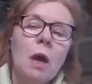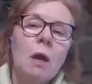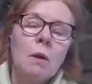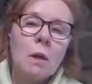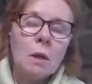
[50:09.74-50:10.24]

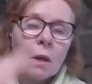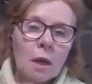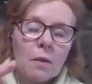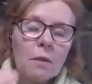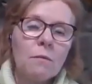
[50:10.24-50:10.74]
I
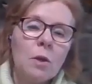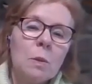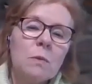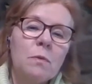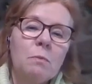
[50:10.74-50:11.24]
think,
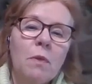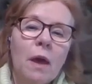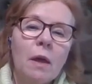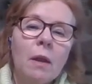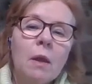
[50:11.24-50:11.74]
flows from
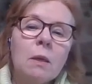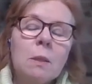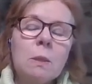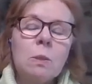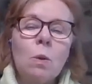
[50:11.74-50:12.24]
that.
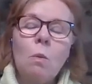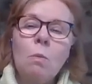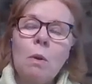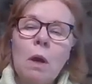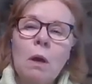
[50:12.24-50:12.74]

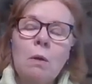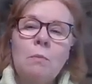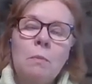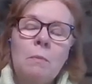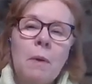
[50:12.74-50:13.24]
So
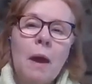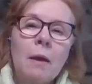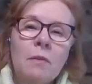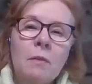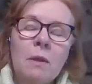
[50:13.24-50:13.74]
back
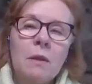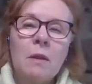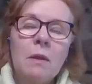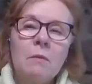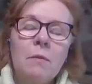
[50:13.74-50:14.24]
at the
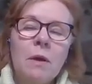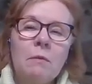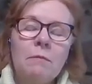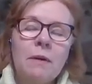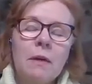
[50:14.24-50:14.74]
beginning
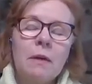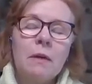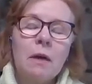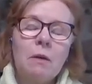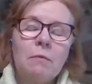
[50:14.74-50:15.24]
of
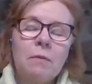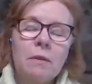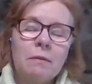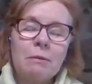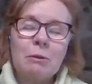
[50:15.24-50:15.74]

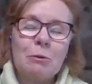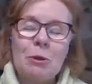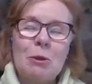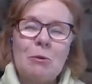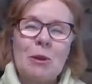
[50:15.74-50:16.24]
the
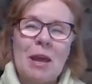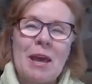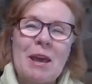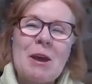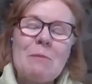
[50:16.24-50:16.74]

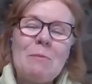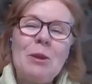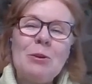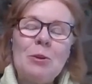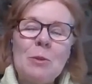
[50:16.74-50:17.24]
Q&A,
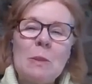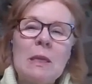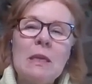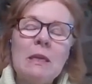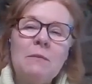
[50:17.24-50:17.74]
Peter, you
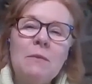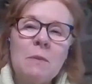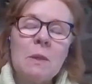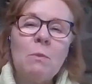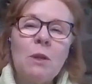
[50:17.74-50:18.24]
said that
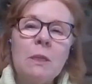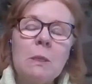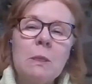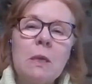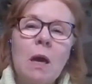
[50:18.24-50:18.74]
if someone is,